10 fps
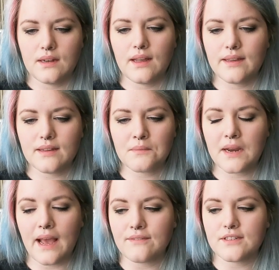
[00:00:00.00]
I'm
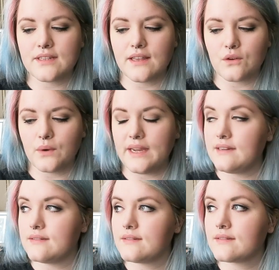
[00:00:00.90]
gonna have to say the
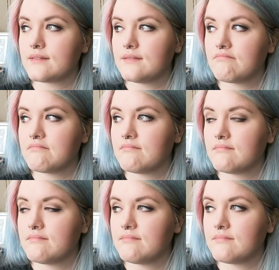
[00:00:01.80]
Queen.
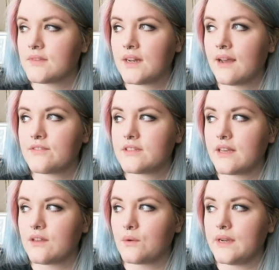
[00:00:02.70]
I'm gonna have to
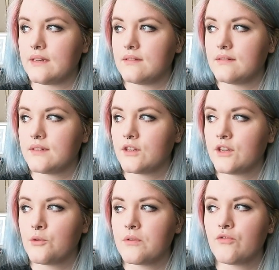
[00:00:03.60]
say the Queen.
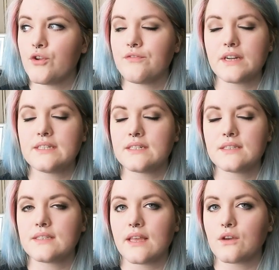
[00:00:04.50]
It would be rude if I
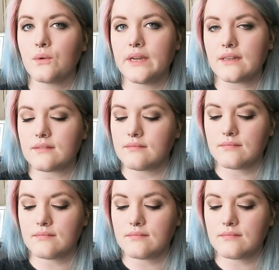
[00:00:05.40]
didn't say the Queen.